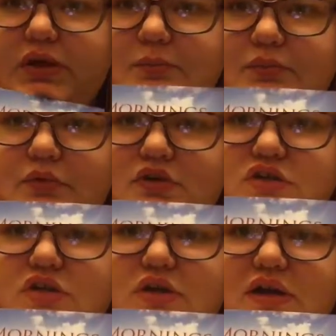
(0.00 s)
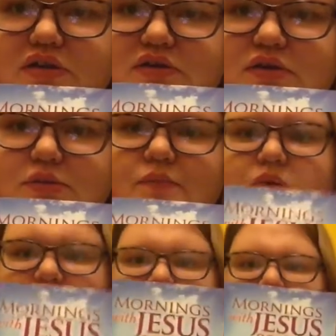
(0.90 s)
I am Christian, and so
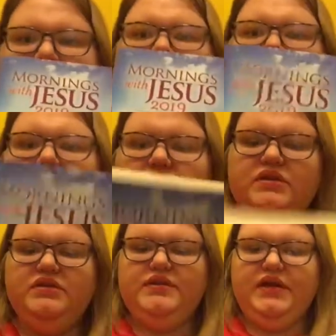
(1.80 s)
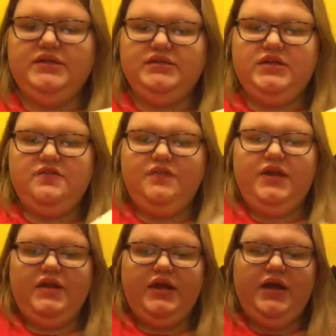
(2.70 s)
I do this kind of stuff,
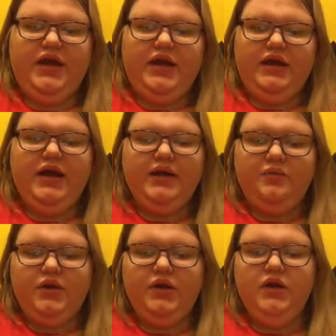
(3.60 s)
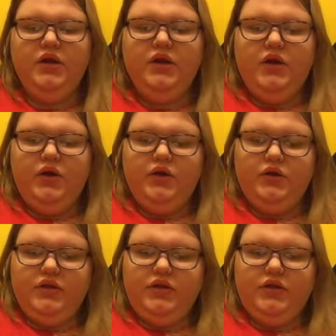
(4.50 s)
and I had gotten one
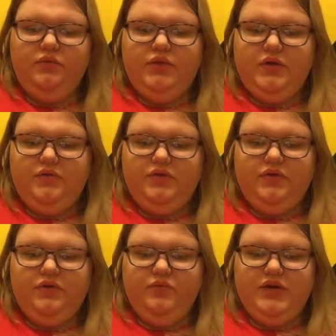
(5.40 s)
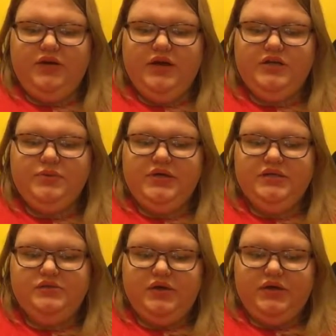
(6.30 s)
earlier when I was when I
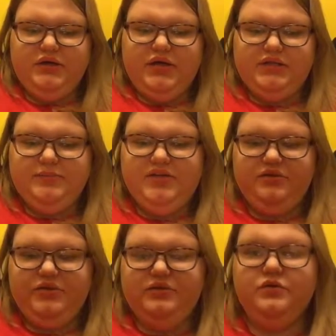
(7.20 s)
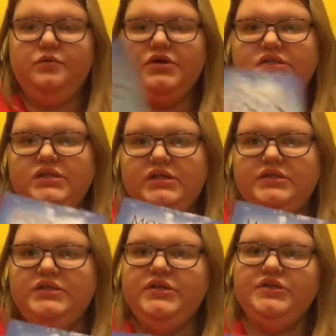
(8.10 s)
graduated, so I'm going to actually be doing two books
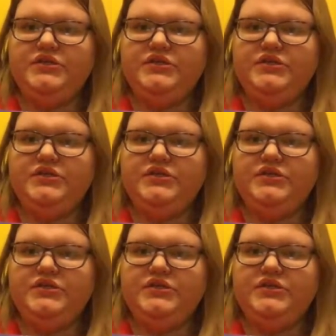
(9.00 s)
this year.